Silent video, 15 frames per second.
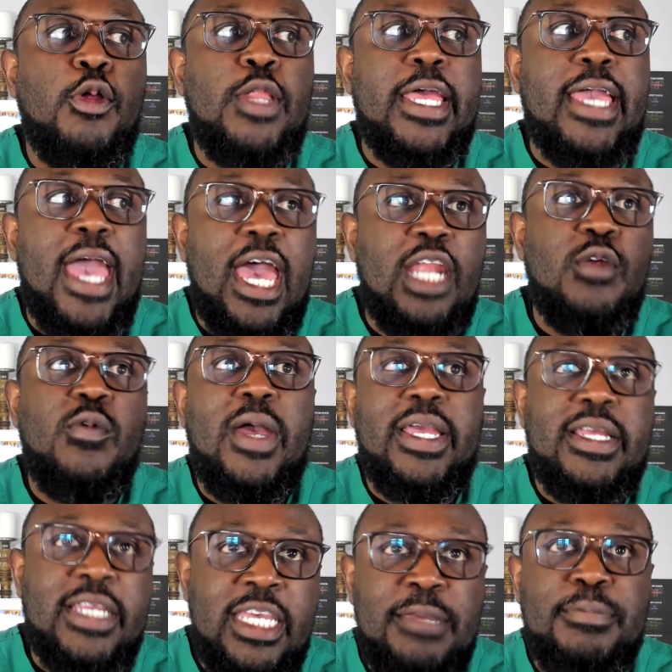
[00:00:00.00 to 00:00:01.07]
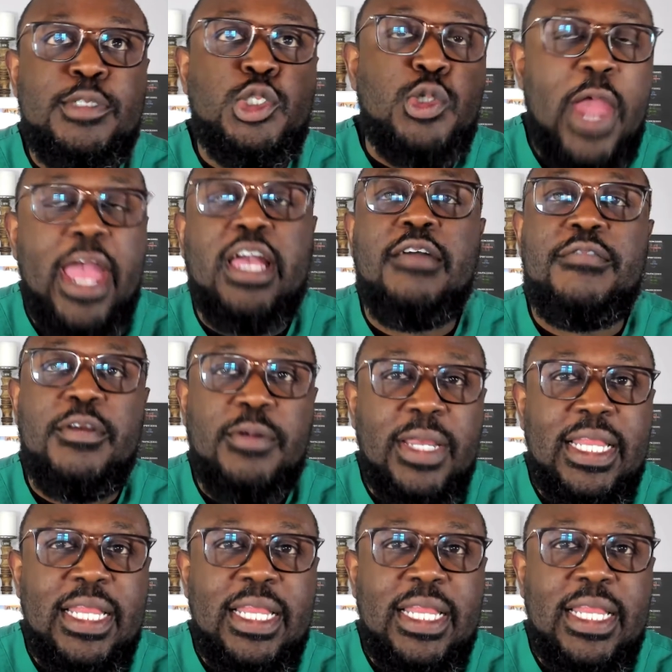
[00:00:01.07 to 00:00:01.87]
like, how do I keep track of it, right?